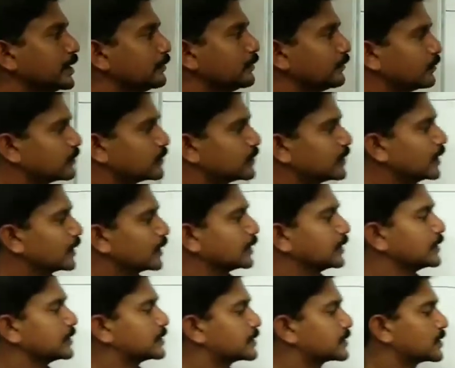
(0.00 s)
If you
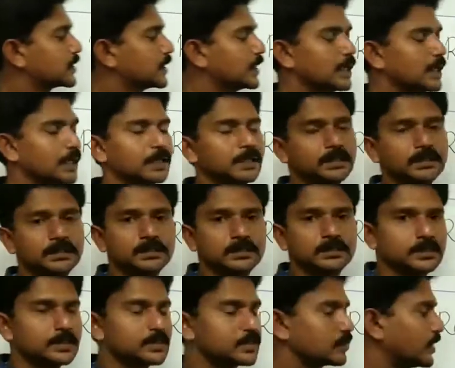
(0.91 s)
take this triangle,
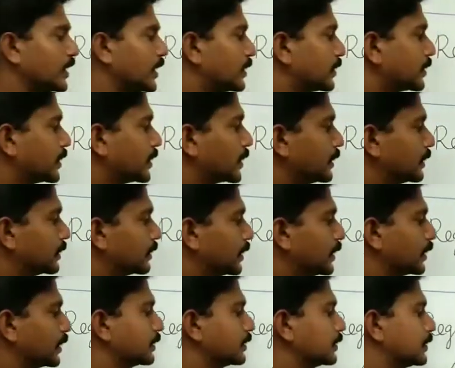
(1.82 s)
this right angle
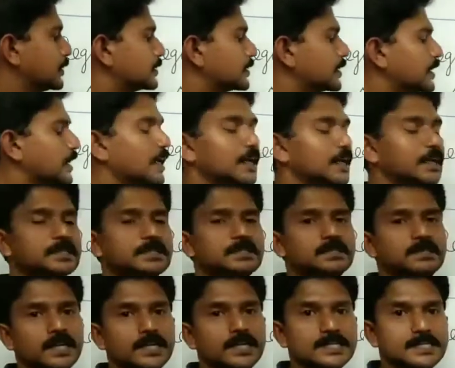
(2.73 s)
triangle, this angle
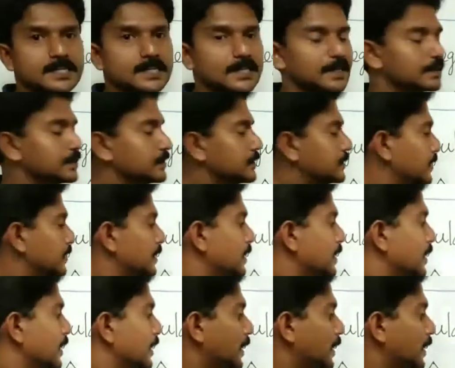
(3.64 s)
is right angle,